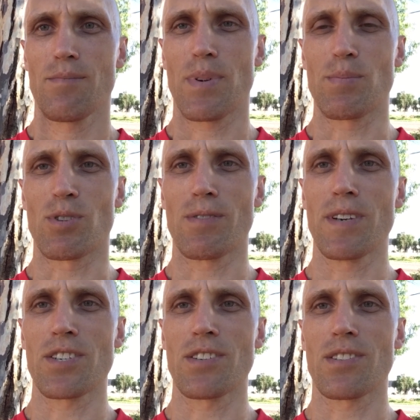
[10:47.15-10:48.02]

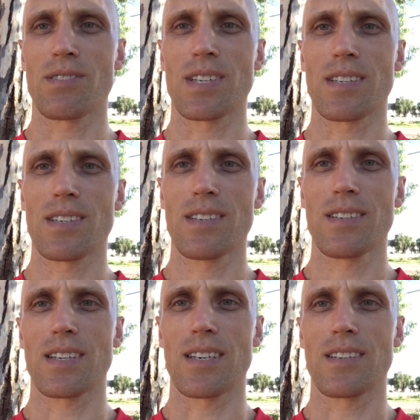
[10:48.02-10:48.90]
efficient doing
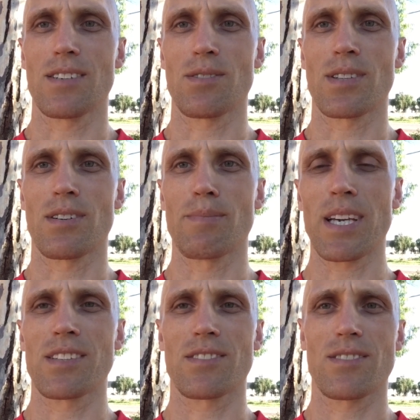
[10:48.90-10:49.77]
that,
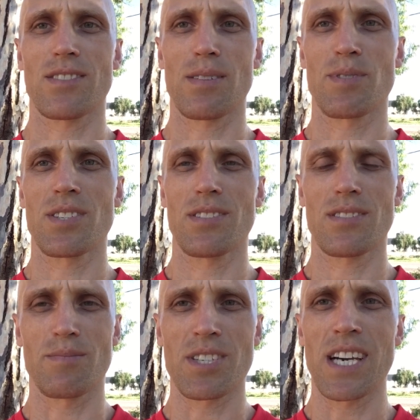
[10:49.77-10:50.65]
making
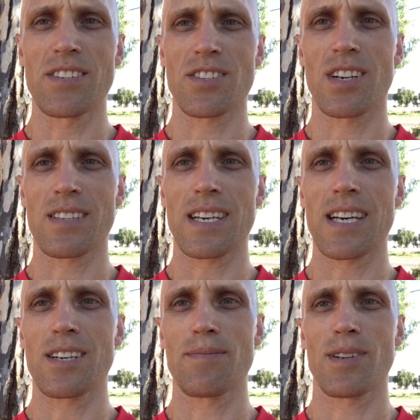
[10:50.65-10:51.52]
some changes like
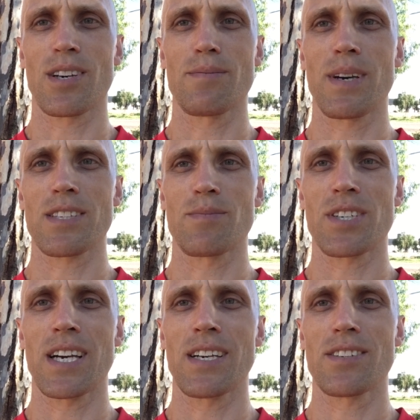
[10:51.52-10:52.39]
that. Hopefully I can make some
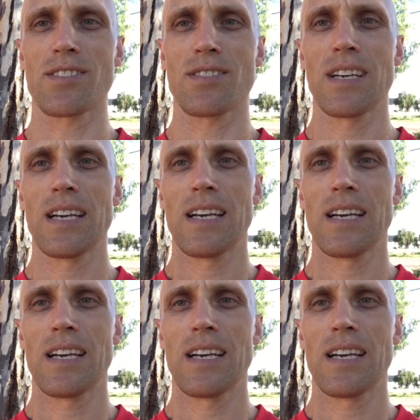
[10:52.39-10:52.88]
changes.